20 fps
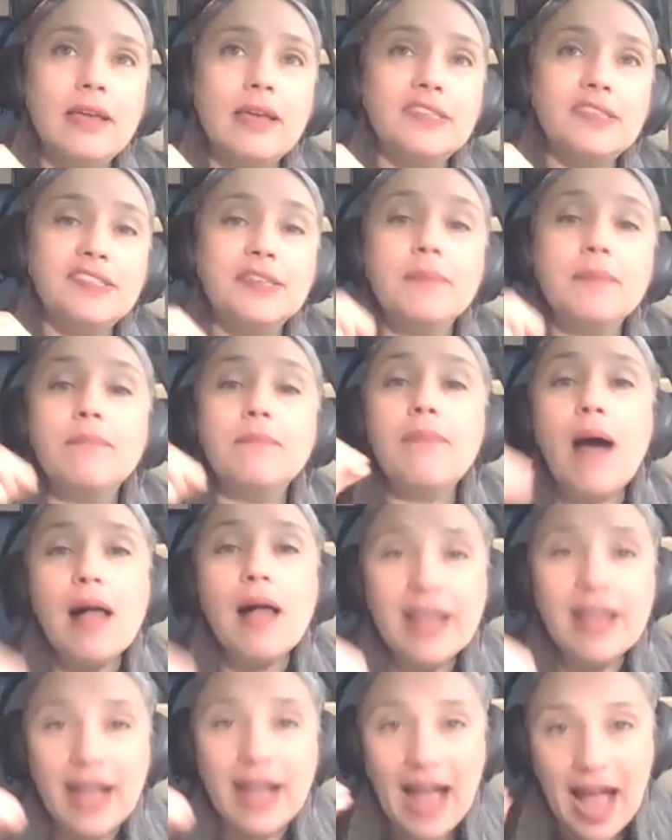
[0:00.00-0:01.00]

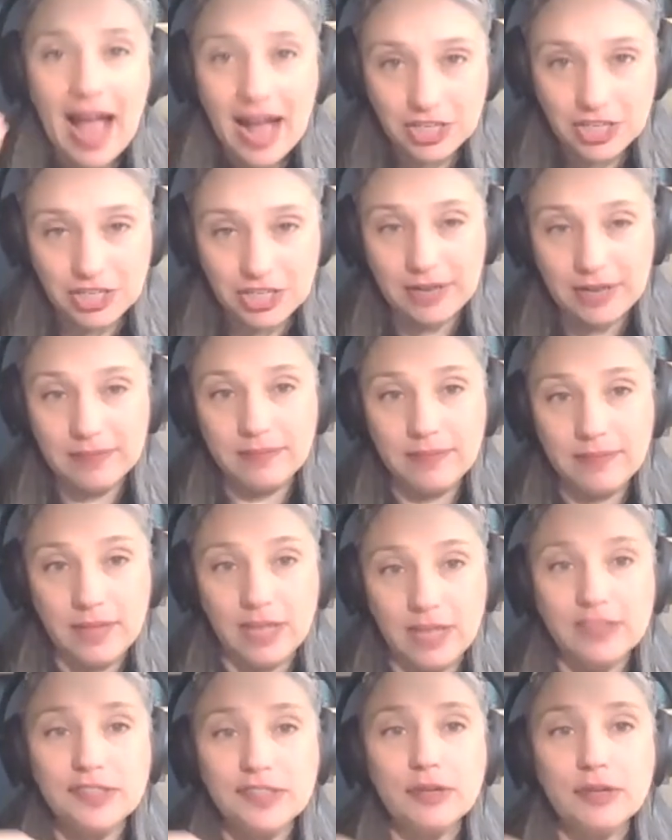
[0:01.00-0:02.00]
symbolic action
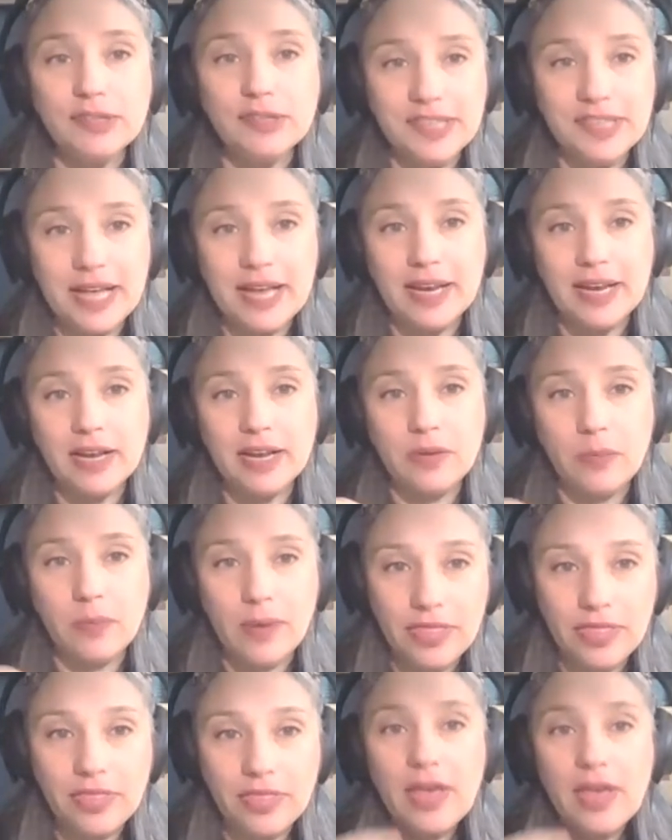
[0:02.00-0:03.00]
associated
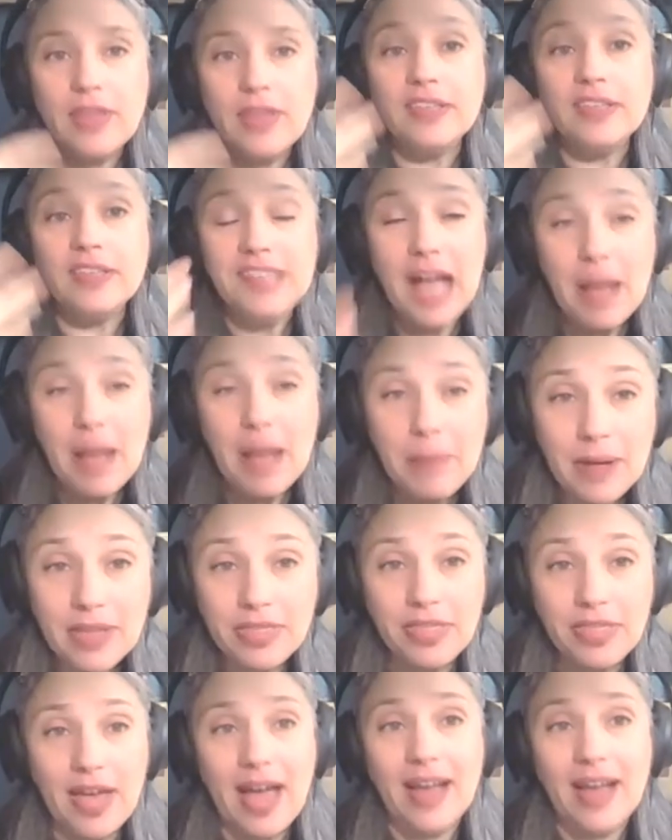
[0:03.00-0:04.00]
with the
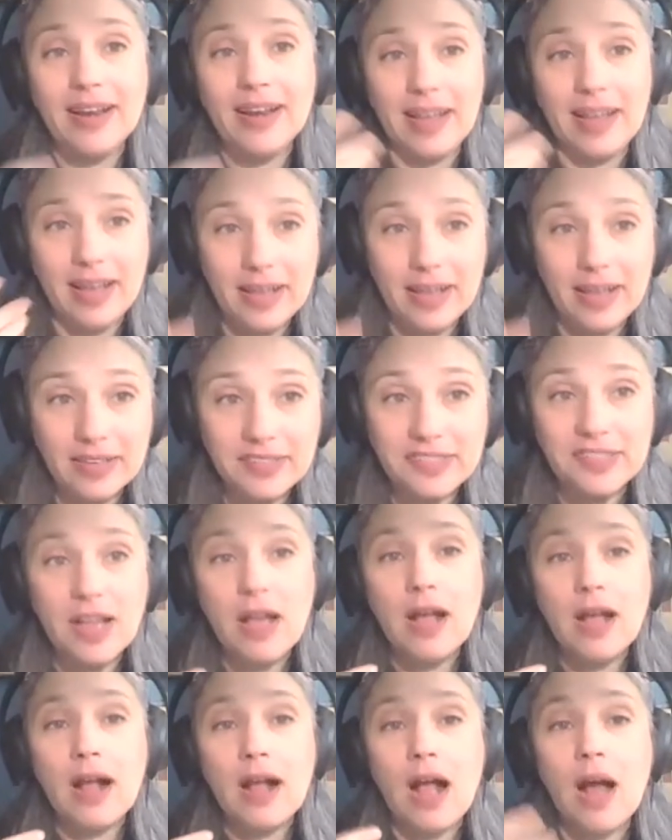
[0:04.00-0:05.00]
Sabbath and its
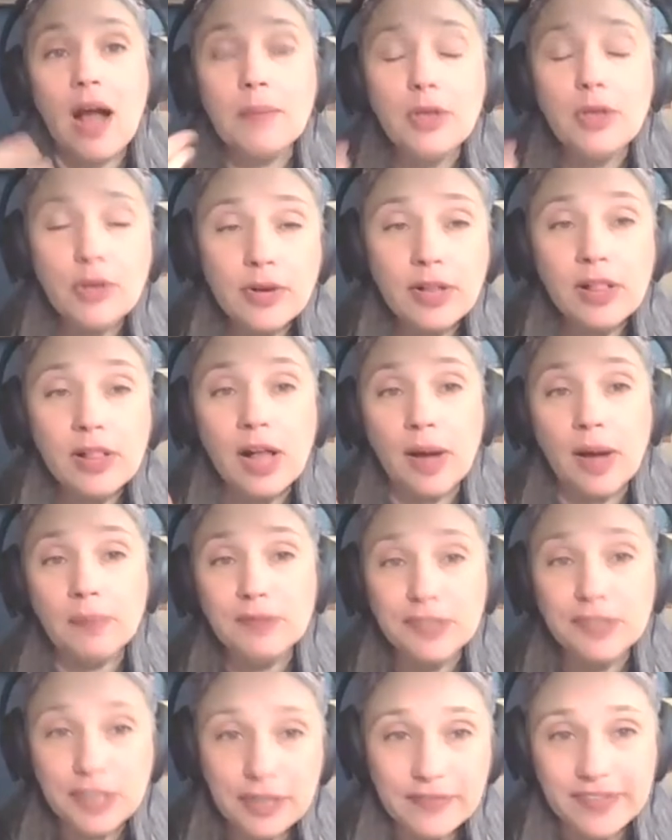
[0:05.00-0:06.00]
communal
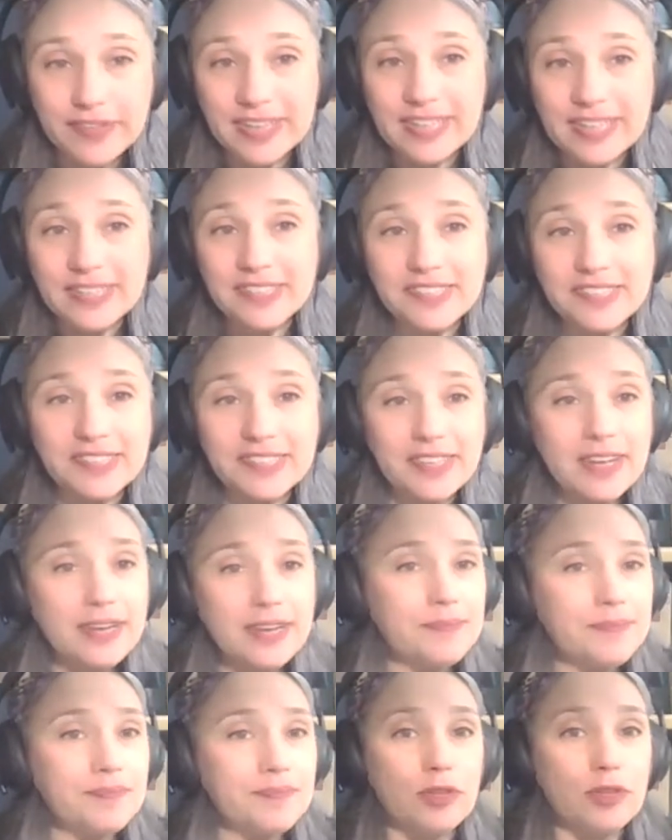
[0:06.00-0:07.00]
observance
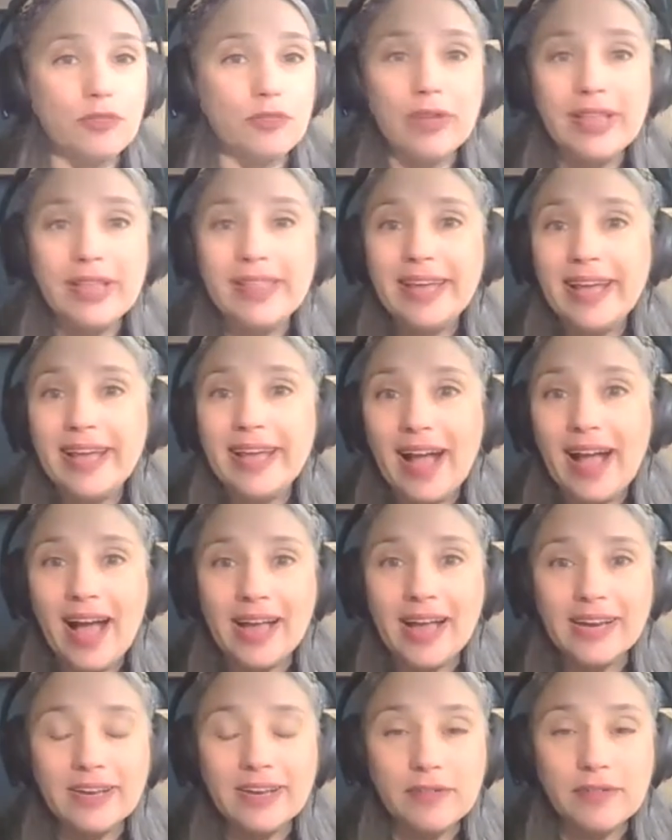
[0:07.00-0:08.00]
really
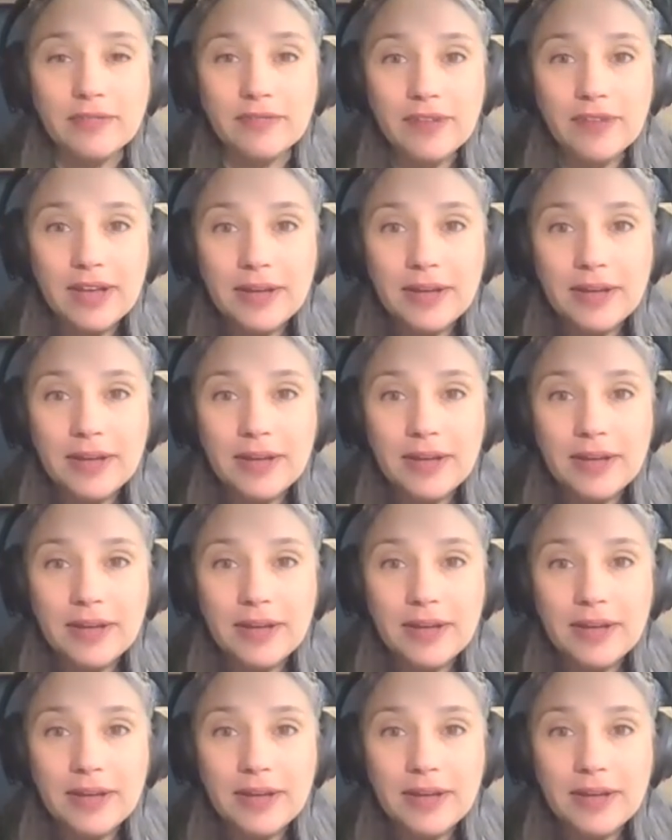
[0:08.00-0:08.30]
kind of